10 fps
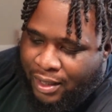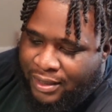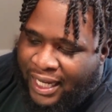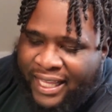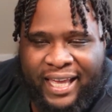
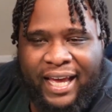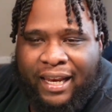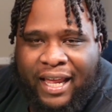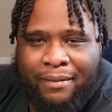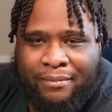to kill
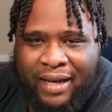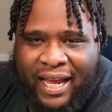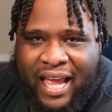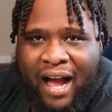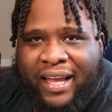them
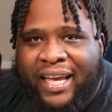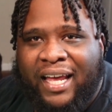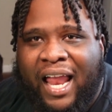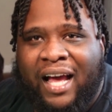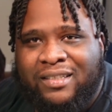like y'all
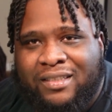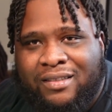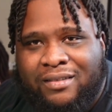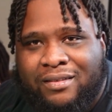kill us.